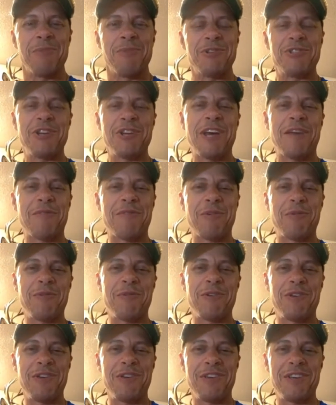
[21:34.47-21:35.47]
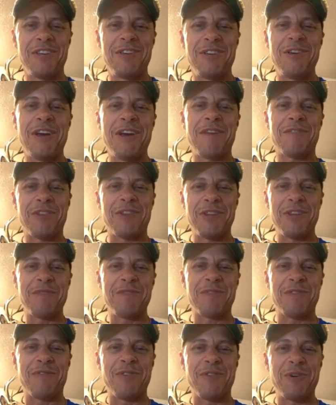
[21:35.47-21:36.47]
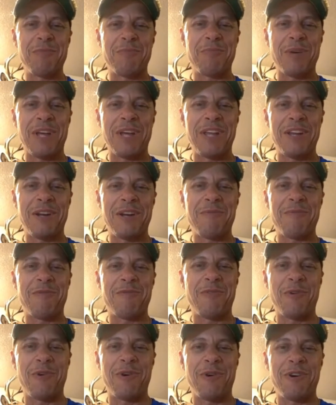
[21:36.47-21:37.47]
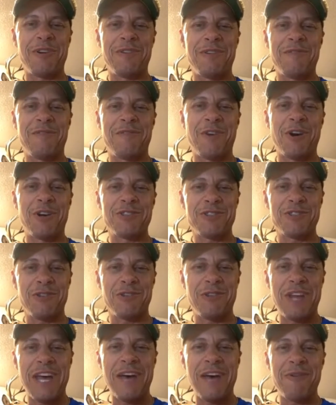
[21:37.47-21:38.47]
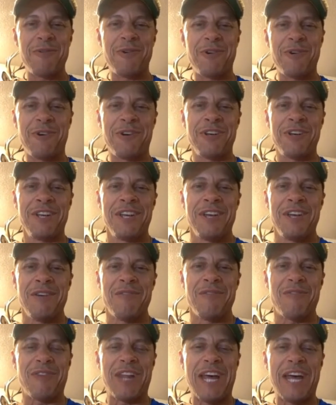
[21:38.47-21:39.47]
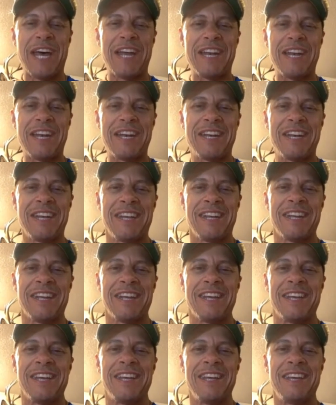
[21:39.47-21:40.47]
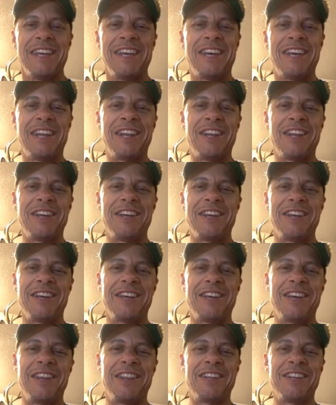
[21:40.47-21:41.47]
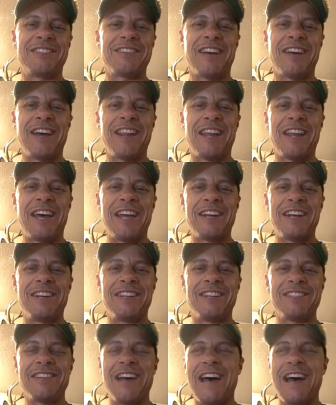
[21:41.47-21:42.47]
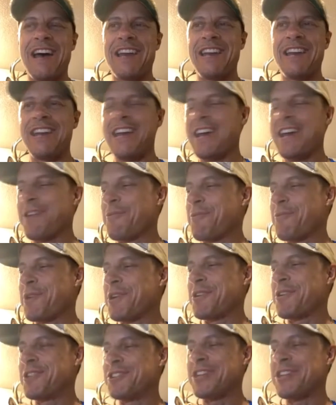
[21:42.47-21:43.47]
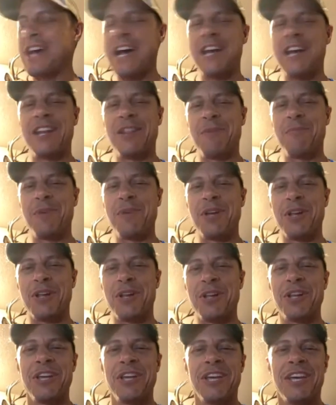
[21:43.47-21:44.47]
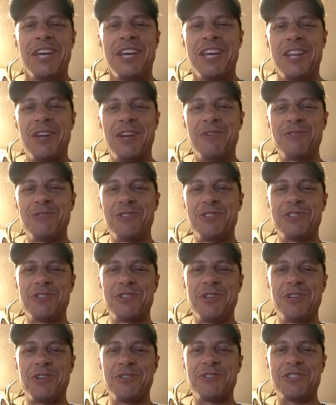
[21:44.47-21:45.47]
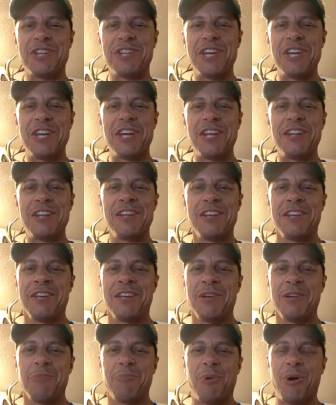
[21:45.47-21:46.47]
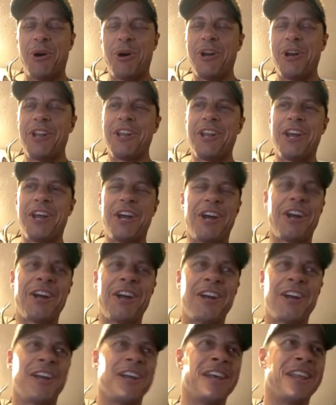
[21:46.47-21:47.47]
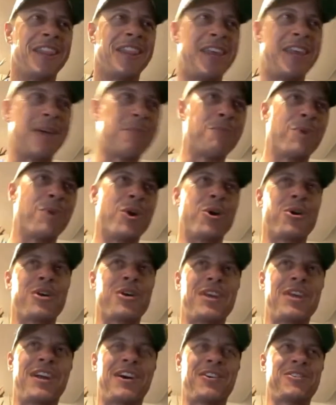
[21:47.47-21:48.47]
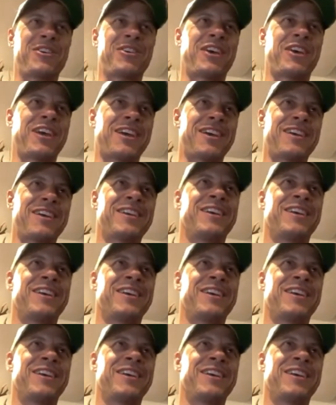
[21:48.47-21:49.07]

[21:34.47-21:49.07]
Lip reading: But you have to lift the foot plate up first, so that will flatten. In the Twilight design, it had a weird design in the middle, and there was this little skinny part in there that broke, and I was like,